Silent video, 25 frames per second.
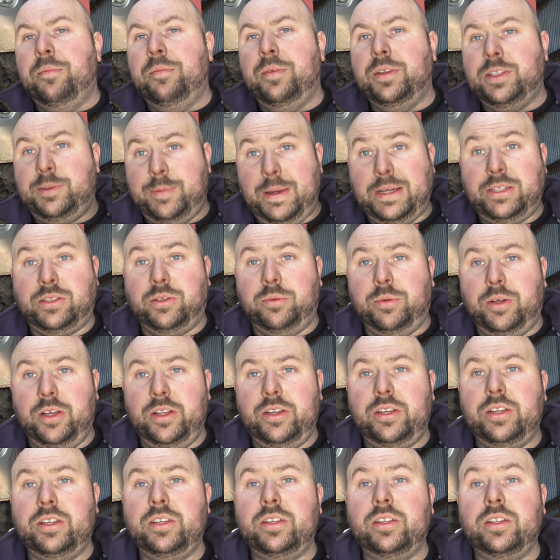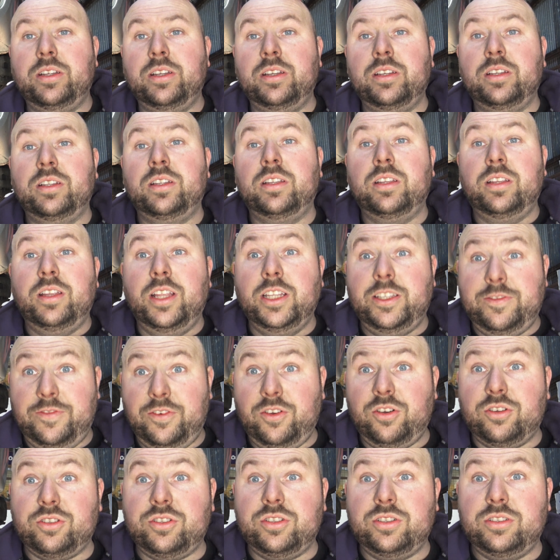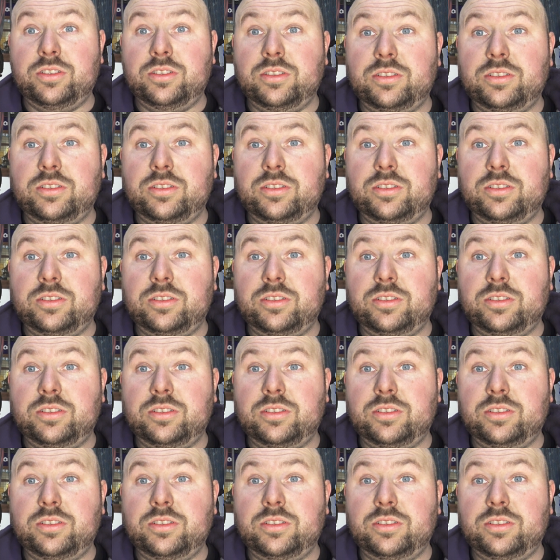special word, it's fucked.